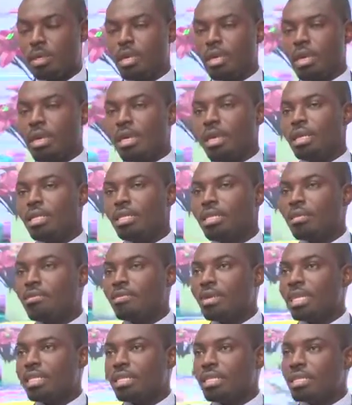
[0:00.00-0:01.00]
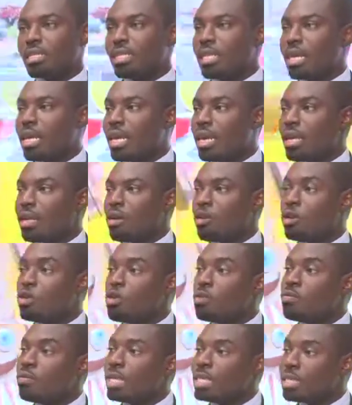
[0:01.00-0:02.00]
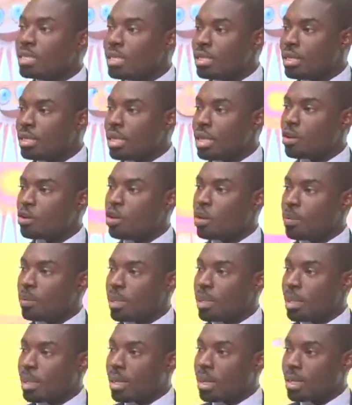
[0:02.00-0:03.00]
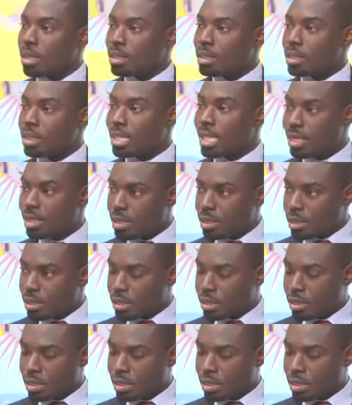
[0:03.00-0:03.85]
In fact, innovating your criminal justice system.